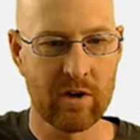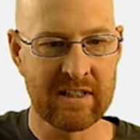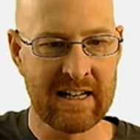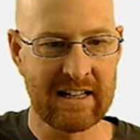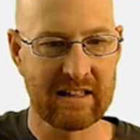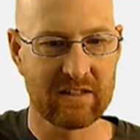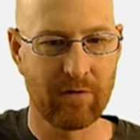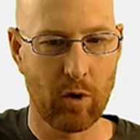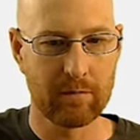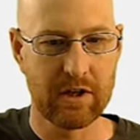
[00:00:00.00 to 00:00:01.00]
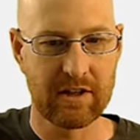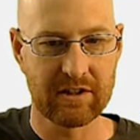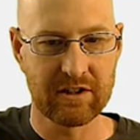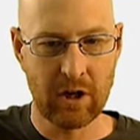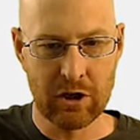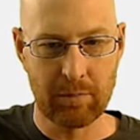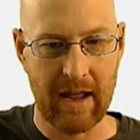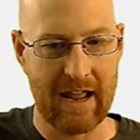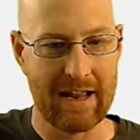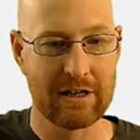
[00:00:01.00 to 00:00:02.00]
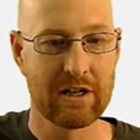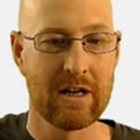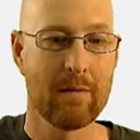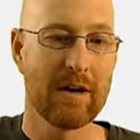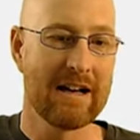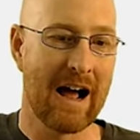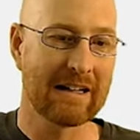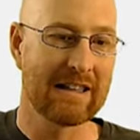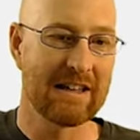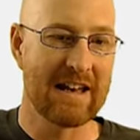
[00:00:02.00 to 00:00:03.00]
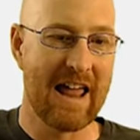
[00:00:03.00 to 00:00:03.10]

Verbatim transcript: We're sending this form to the search page, but not to the